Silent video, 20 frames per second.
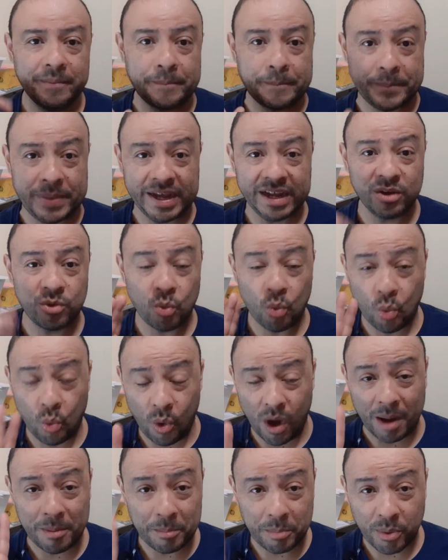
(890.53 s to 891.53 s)
pick
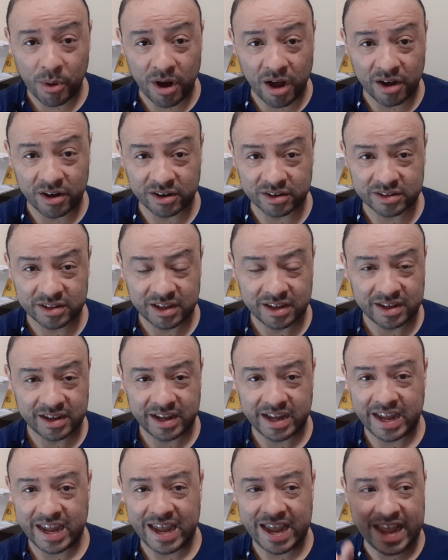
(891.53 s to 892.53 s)
one product
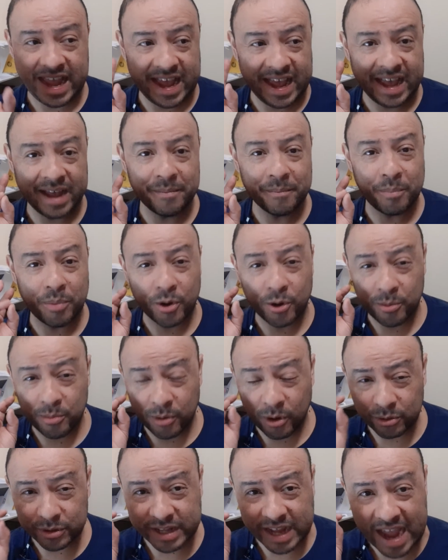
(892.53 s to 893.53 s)
and
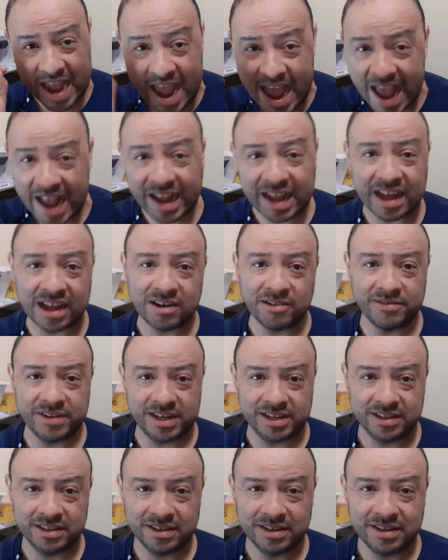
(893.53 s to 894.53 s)
promote the heck out of
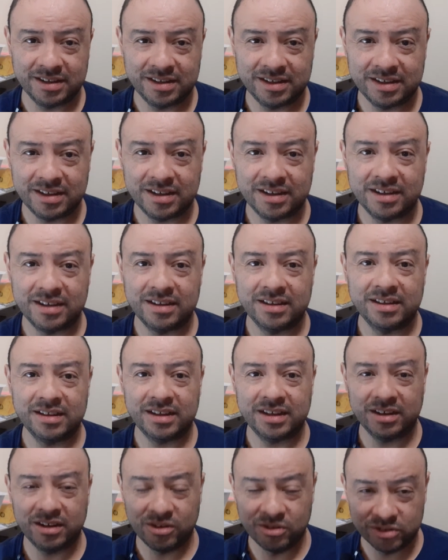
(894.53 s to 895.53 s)
it.
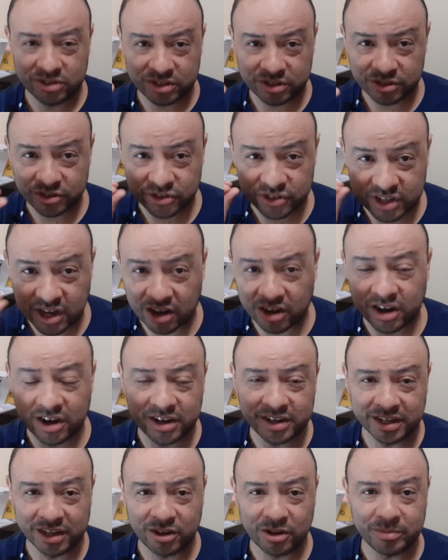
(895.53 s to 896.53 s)
until you start
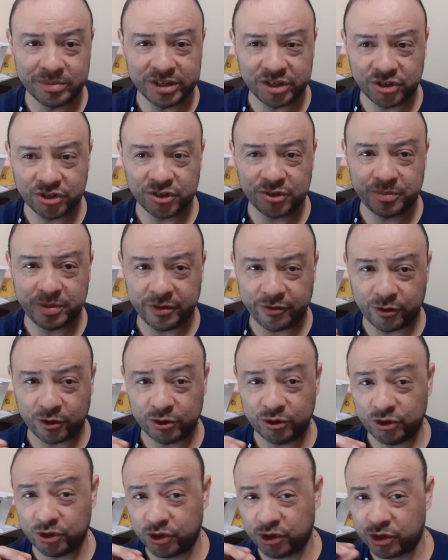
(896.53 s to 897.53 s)
earning commissions before
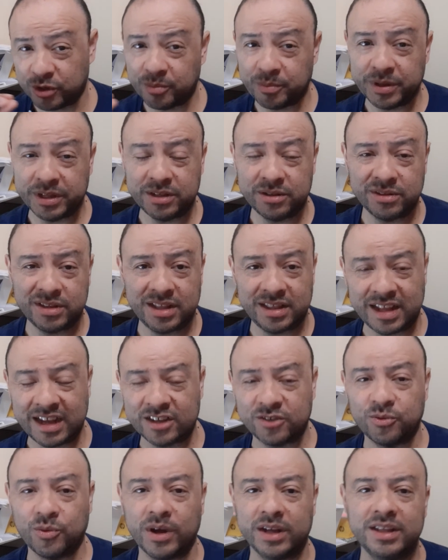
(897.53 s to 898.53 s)
you jump into the
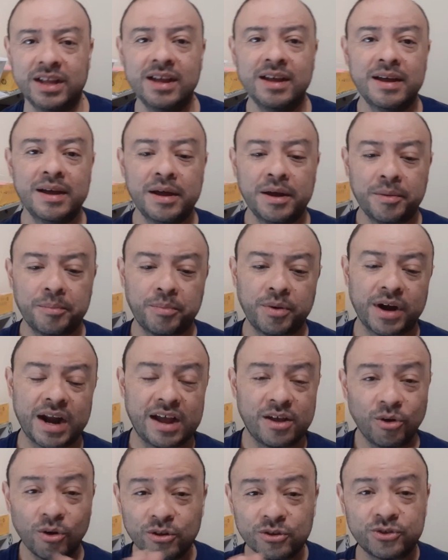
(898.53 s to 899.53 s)
next one. But
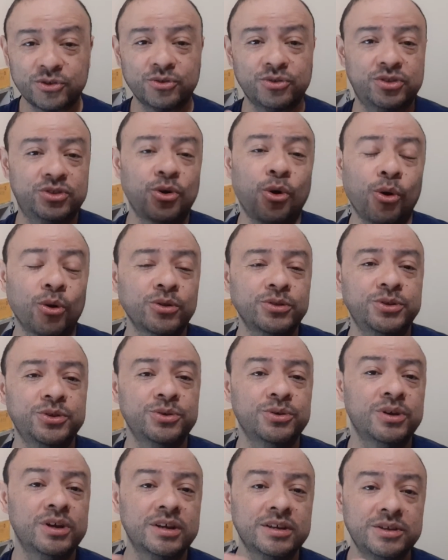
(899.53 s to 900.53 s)
I also told
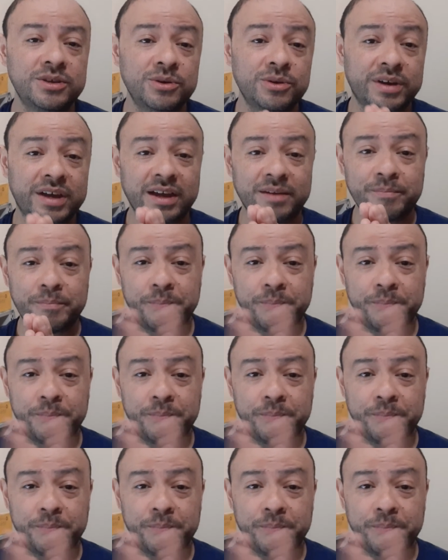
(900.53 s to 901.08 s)
you you can